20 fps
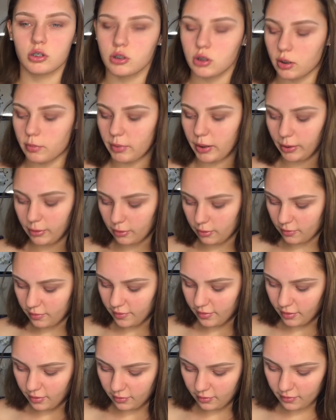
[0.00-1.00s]
I make no
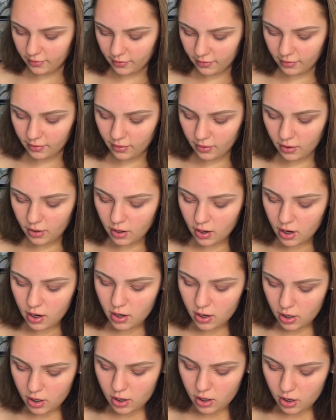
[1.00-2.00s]
sense.
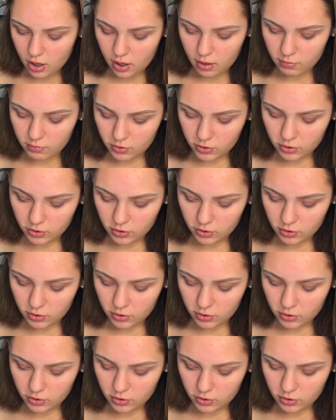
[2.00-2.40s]
I'm